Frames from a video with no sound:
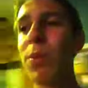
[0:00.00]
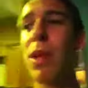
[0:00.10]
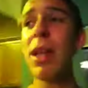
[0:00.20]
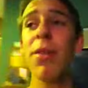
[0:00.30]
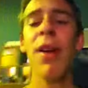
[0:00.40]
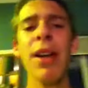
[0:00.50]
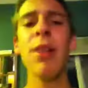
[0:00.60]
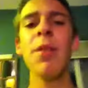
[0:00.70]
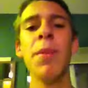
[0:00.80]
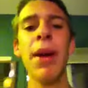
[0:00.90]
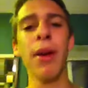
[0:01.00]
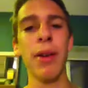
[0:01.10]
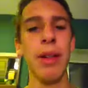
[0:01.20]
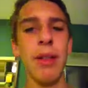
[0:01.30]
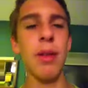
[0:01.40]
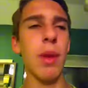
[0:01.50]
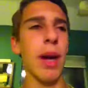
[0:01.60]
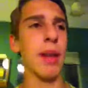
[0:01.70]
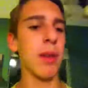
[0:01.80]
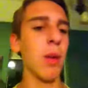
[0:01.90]
need to find a new mirror to do
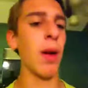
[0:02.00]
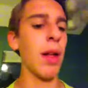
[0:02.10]
that too.